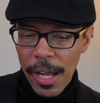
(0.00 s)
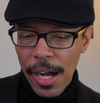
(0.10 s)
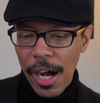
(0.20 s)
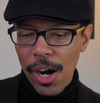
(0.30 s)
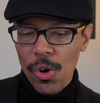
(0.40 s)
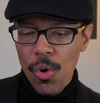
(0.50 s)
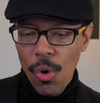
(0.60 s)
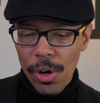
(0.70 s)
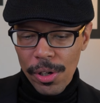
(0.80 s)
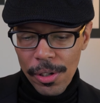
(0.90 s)

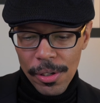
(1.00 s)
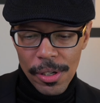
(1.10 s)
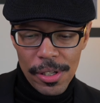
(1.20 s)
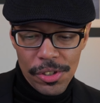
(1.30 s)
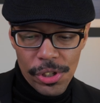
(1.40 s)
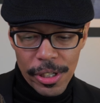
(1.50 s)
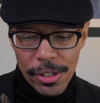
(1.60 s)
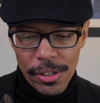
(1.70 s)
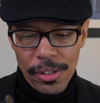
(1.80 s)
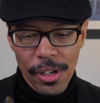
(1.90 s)
1/4
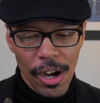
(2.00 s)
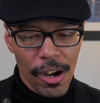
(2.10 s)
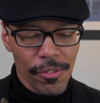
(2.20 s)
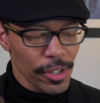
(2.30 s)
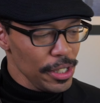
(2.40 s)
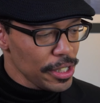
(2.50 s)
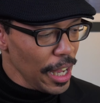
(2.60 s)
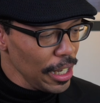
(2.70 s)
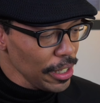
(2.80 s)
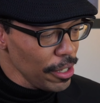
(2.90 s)
jigger of
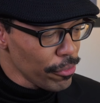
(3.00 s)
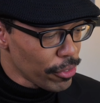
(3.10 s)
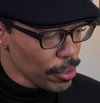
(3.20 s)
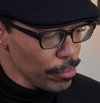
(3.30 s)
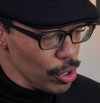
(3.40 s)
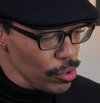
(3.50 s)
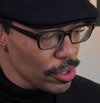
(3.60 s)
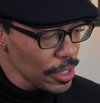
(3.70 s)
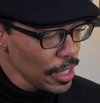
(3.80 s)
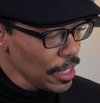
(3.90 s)
Italian vermouth.